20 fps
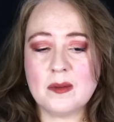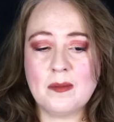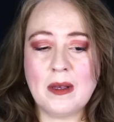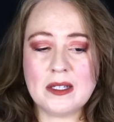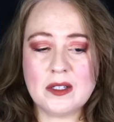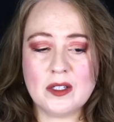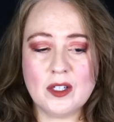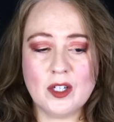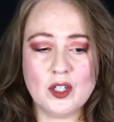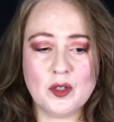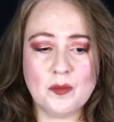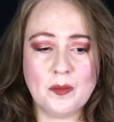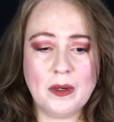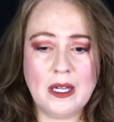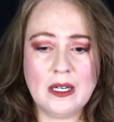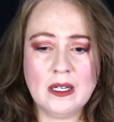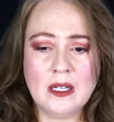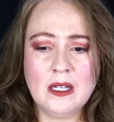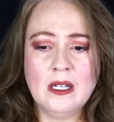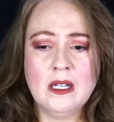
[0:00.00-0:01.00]
message,
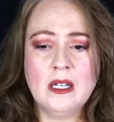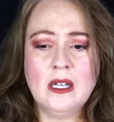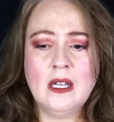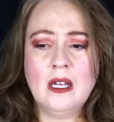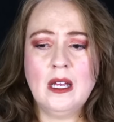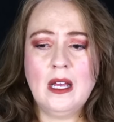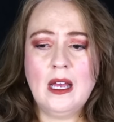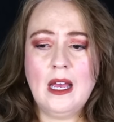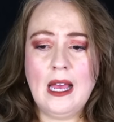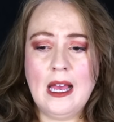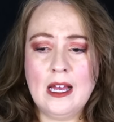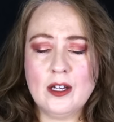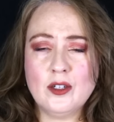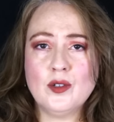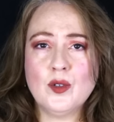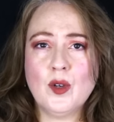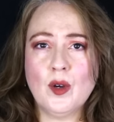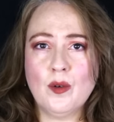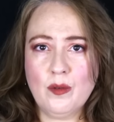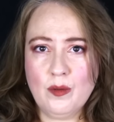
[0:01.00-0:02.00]
but as you
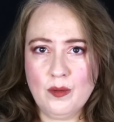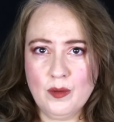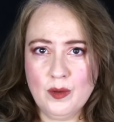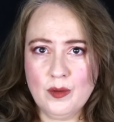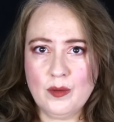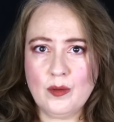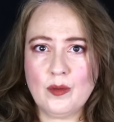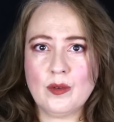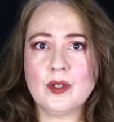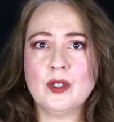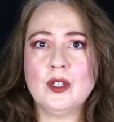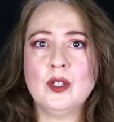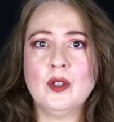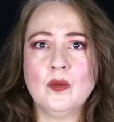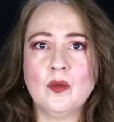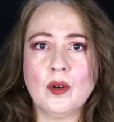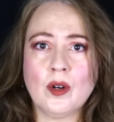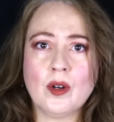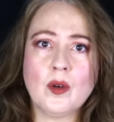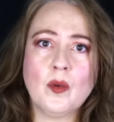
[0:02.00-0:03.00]
go through,
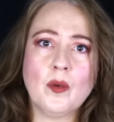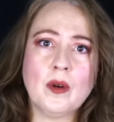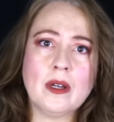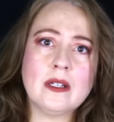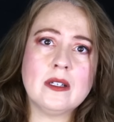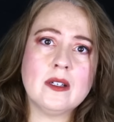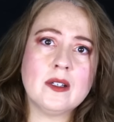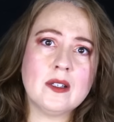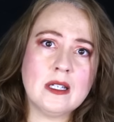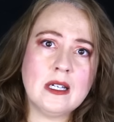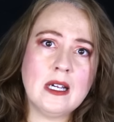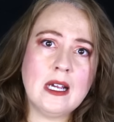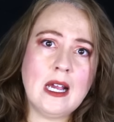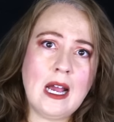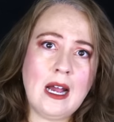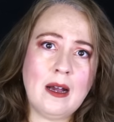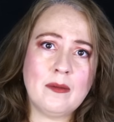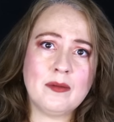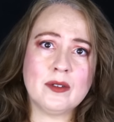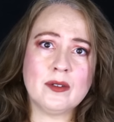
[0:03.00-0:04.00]
you are going to see
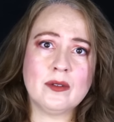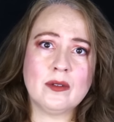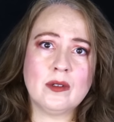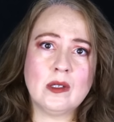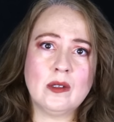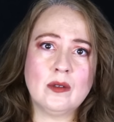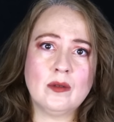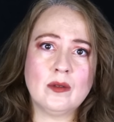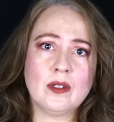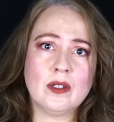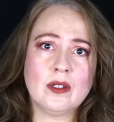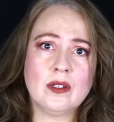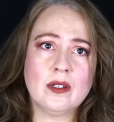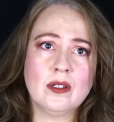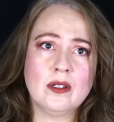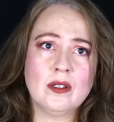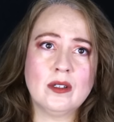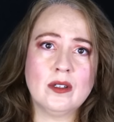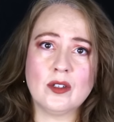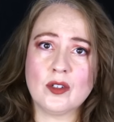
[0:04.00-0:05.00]
absolute
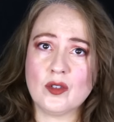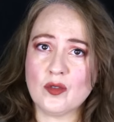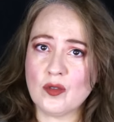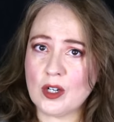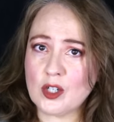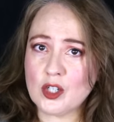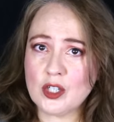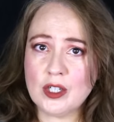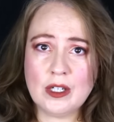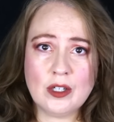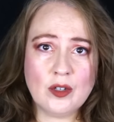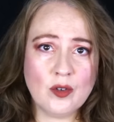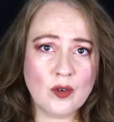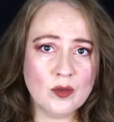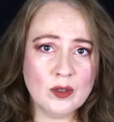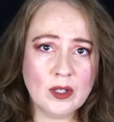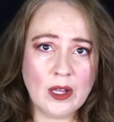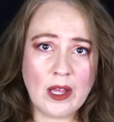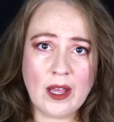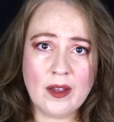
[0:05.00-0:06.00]
destruction in your
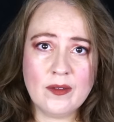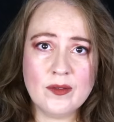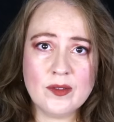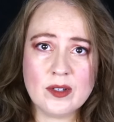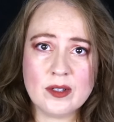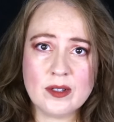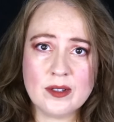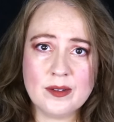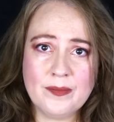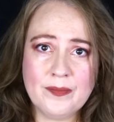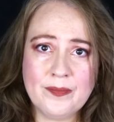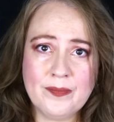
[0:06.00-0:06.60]
own lives.